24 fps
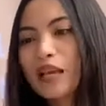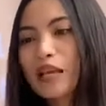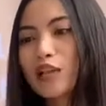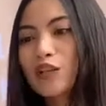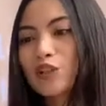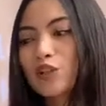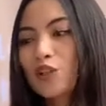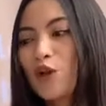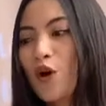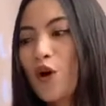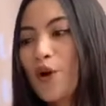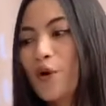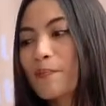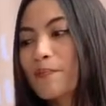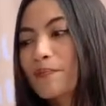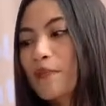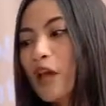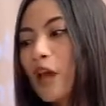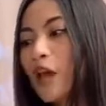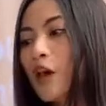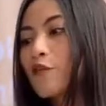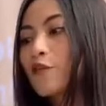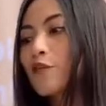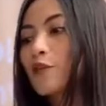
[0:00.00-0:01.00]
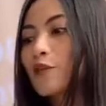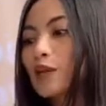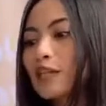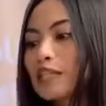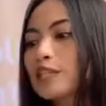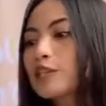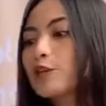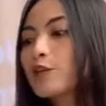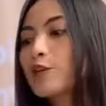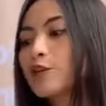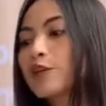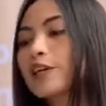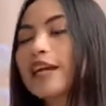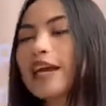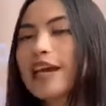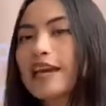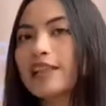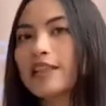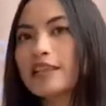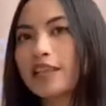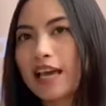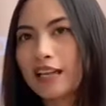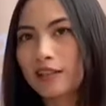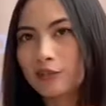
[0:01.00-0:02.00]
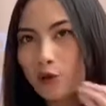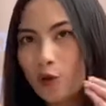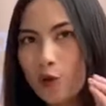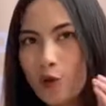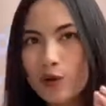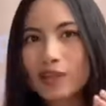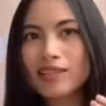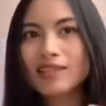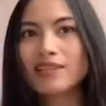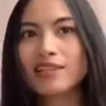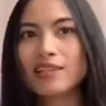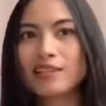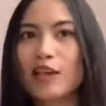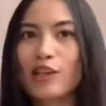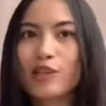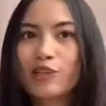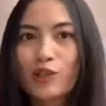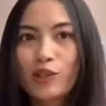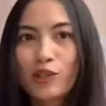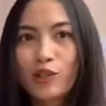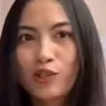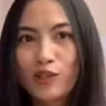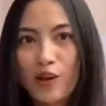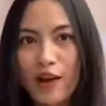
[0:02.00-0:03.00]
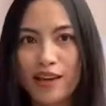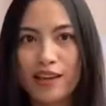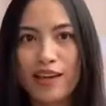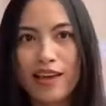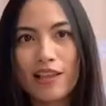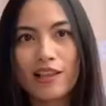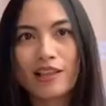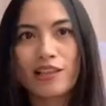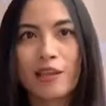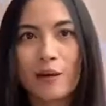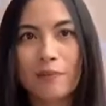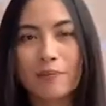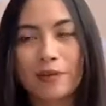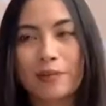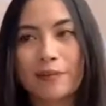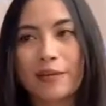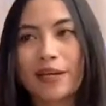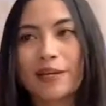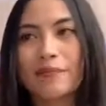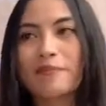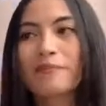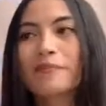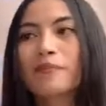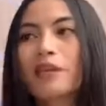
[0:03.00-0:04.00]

So for us to create that quintessential dog health supplement,